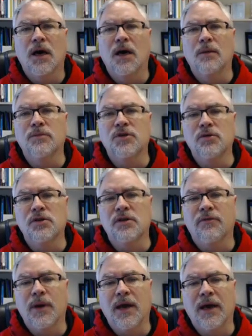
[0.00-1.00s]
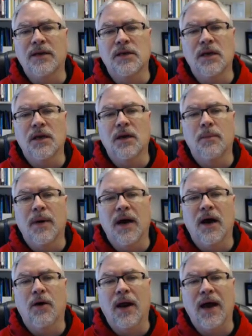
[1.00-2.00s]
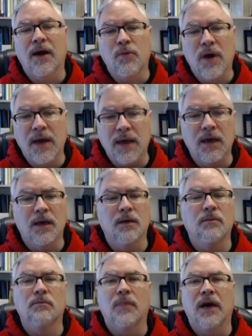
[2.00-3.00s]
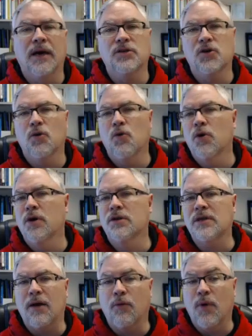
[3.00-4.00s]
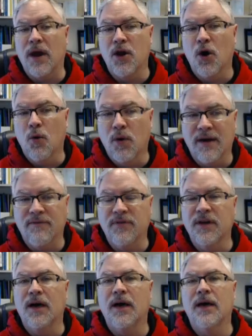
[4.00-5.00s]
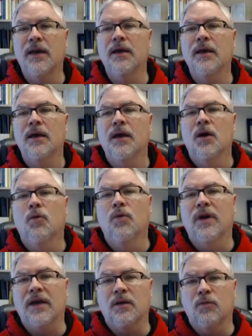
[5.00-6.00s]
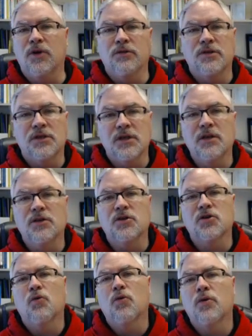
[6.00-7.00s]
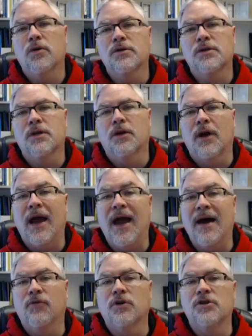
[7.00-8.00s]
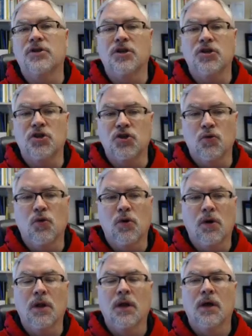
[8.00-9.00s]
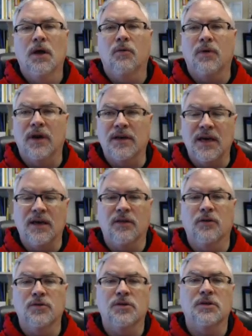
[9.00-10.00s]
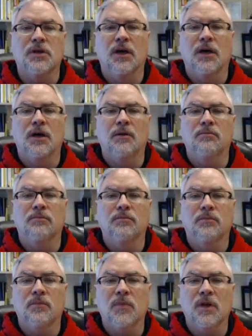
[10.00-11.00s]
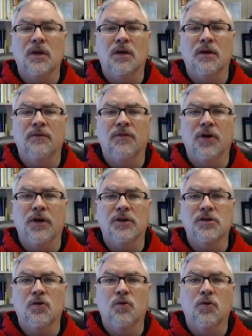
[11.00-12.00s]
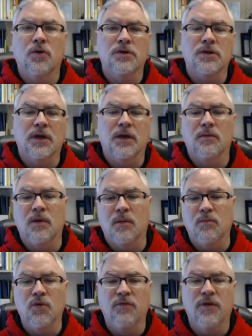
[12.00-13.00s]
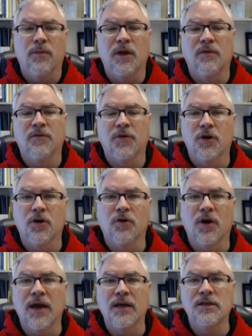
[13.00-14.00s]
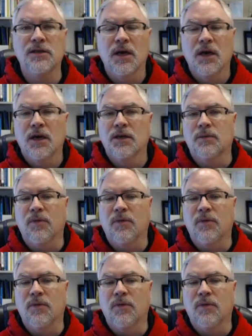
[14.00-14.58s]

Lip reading: Students have been asking about how do I get my scores, how do I know what I've done. When you see the scores that are averaged in Joule, when I take those various scores and move them in for your grades. Some